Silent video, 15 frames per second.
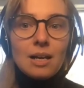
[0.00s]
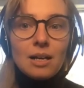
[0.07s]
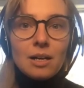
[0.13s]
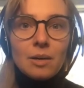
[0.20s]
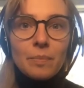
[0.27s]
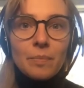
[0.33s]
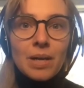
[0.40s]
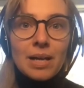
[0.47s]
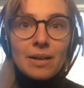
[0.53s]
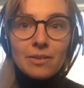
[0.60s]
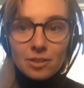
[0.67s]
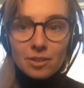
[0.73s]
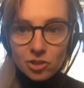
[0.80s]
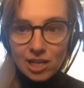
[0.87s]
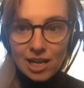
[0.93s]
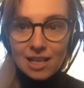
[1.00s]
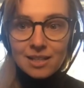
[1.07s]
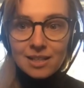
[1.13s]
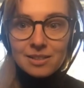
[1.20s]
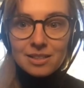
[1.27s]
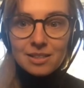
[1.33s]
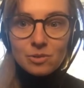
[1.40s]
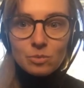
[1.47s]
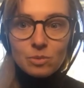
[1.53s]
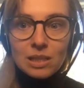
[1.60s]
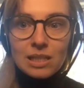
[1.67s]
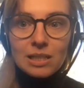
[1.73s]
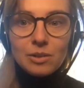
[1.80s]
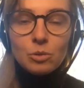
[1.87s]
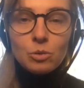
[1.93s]
The challenge is
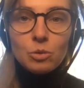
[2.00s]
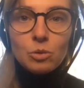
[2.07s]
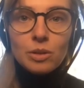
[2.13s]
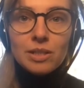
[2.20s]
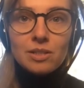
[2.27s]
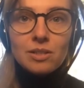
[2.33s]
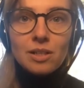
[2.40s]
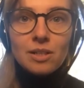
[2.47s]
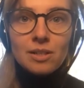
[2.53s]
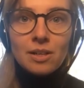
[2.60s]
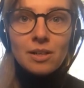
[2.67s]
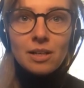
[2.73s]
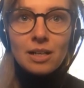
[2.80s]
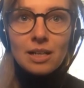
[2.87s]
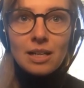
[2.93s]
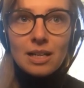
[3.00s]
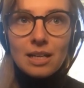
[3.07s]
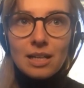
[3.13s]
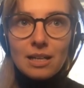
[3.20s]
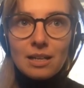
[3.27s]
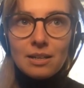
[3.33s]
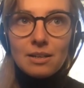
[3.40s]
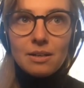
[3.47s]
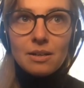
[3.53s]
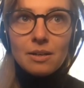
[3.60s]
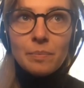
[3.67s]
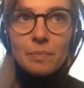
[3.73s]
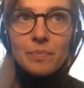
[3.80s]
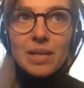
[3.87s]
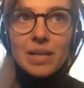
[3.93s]
really who is gonna
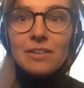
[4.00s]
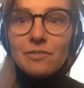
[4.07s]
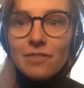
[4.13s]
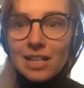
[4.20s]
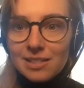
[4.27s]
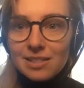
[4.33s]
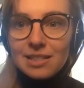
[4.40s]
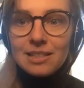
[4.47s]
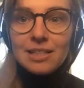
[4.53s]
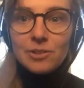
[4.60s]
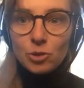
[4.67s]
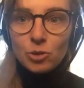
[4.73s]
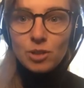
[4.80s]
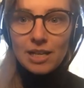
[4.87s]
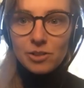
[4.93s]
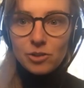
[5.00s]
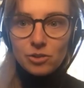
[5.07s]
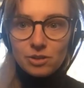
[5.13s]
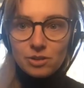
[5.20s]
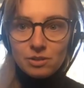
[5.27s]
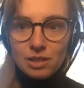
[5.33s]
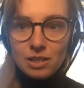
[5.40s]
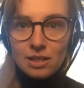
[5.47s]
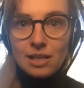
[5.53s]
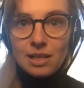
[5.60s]
invest in education.